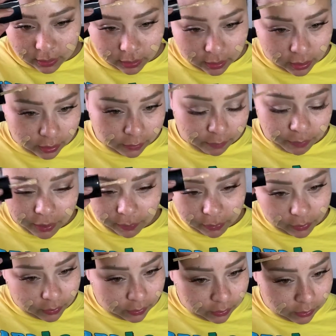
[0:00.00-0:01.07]
a lot of
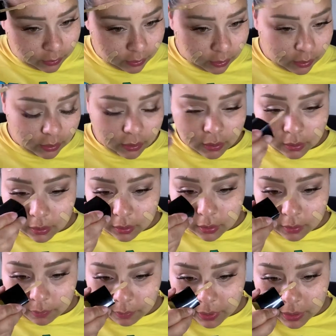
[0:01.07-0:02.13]
people
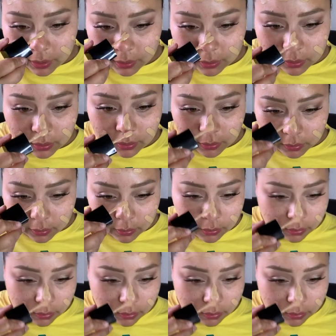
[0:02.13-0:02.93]
compare it to.